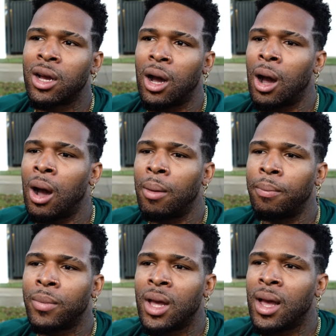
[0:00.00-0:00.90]

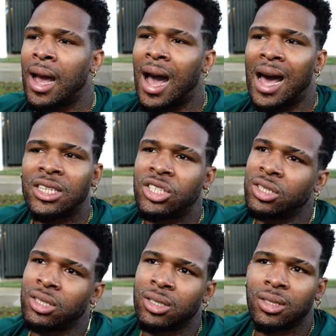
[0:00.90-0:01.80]
I
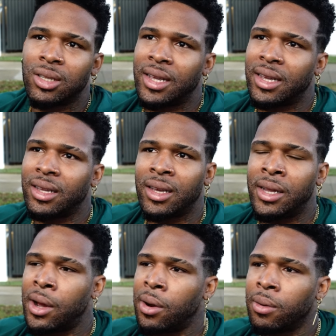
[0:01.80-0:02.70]
just,
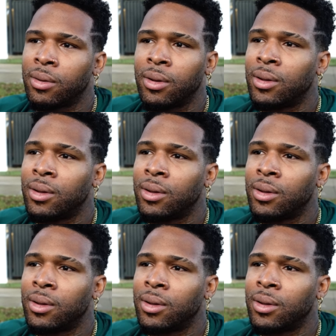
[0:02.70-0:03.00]
you know,